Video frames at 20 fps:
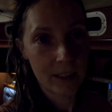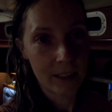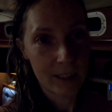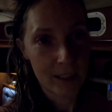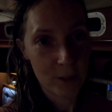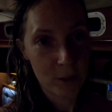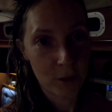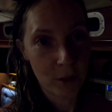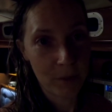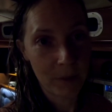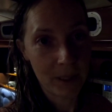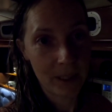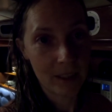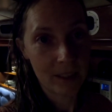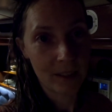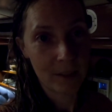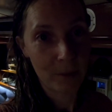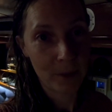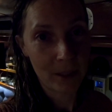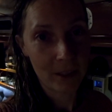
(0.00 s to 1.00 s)
stormy
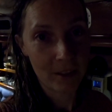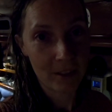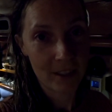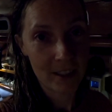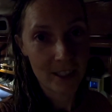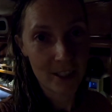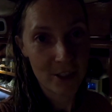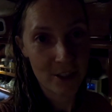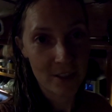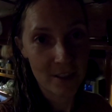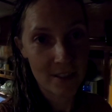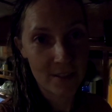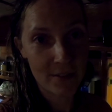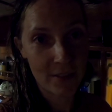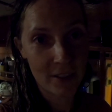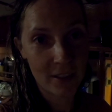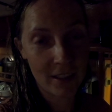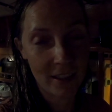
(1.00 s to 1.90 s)
weather conditions for